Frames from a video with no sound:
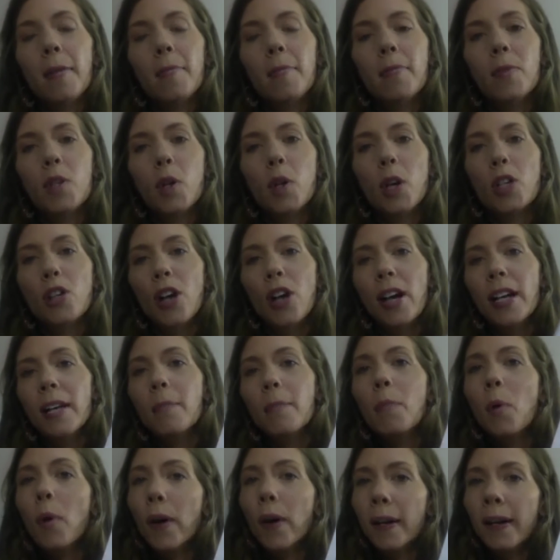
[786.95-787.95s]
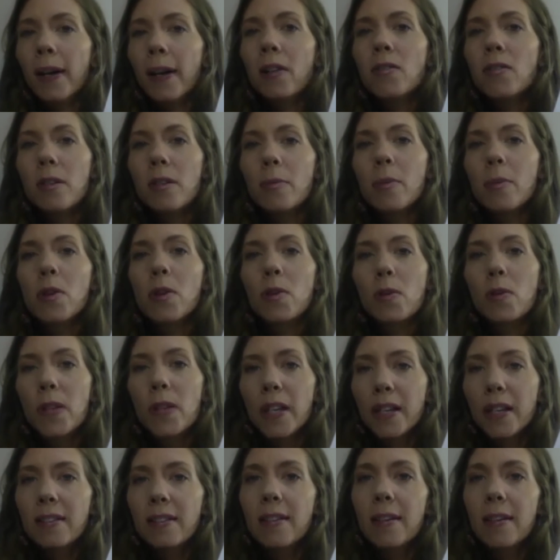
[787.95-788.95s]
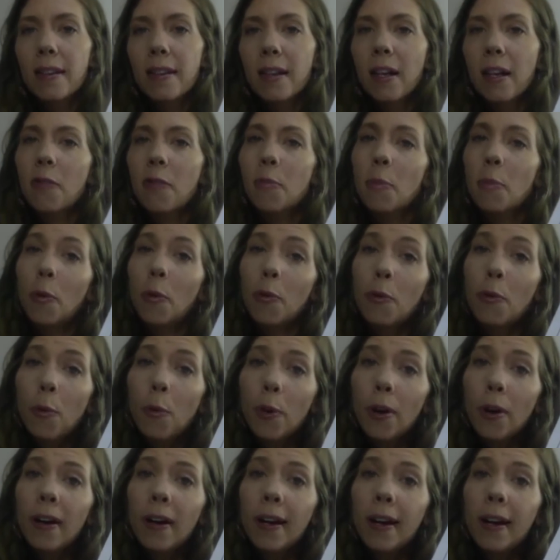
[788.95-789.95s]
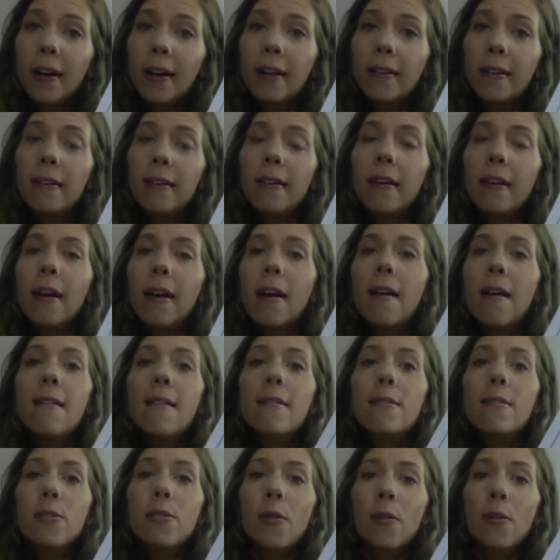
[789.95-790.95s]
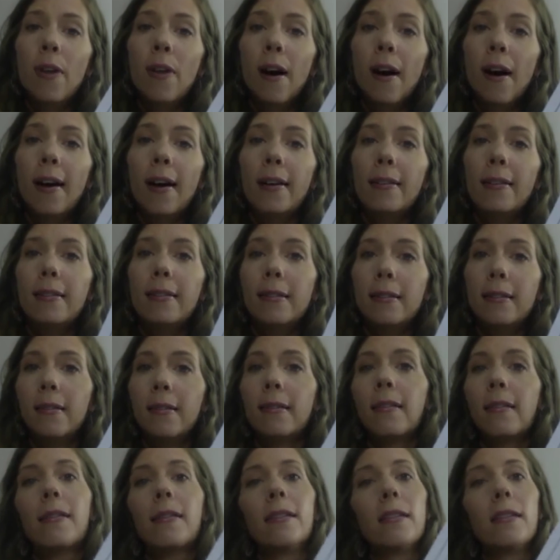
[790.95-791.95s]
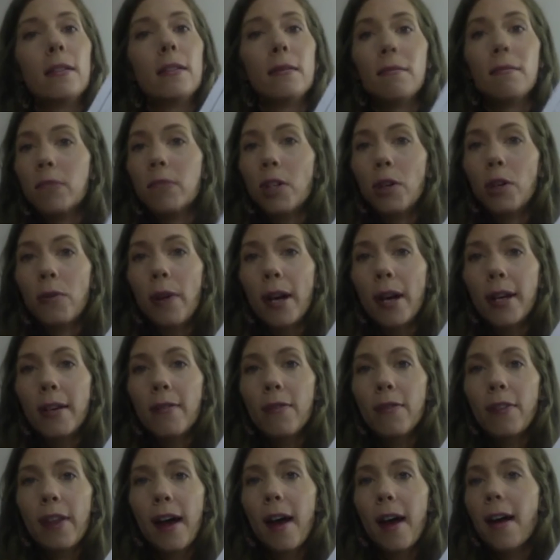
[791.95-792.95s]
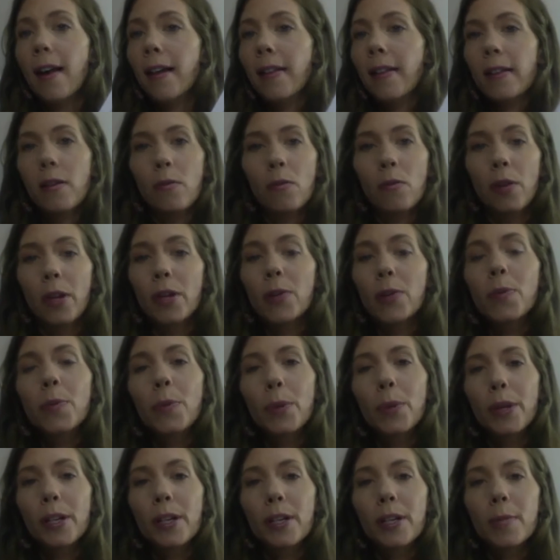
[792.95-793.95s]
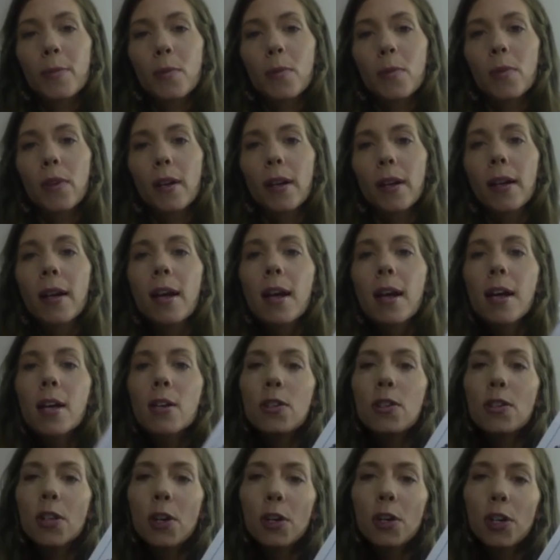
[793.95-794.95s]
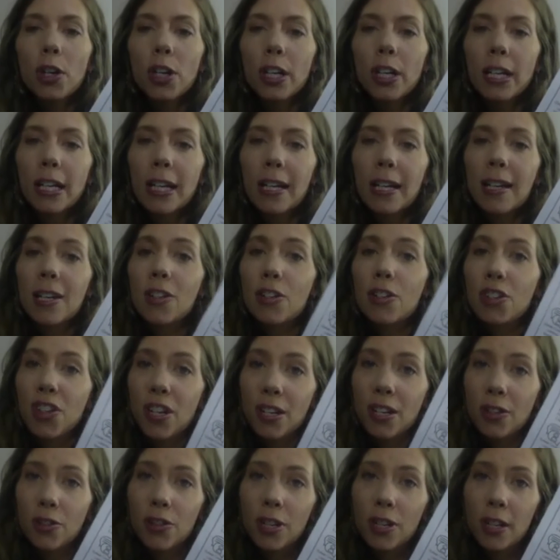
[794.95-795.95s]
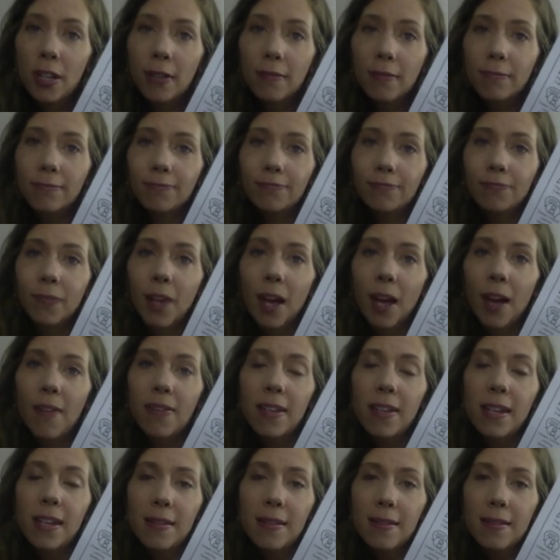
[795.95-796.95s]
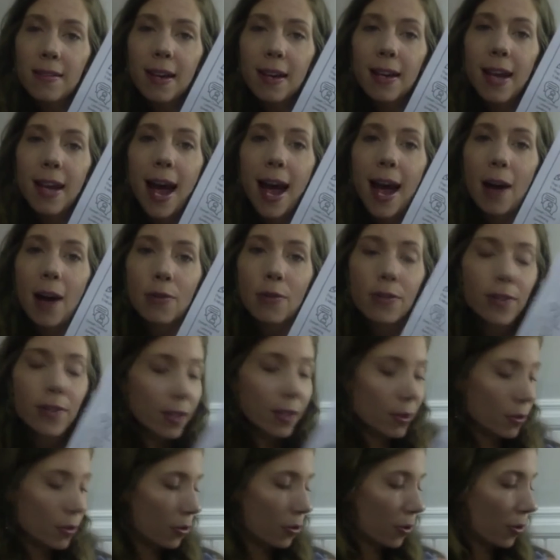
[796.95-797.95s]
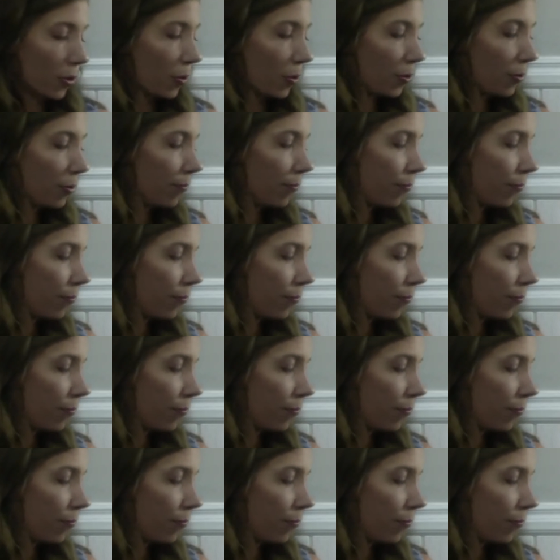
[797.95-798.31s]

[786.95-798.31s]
So I try to point out some of those things to think of beforehand so that you're ready for that, and then it runs really smoothly. So you're going to get a cheat sheet of the inside-outside circle.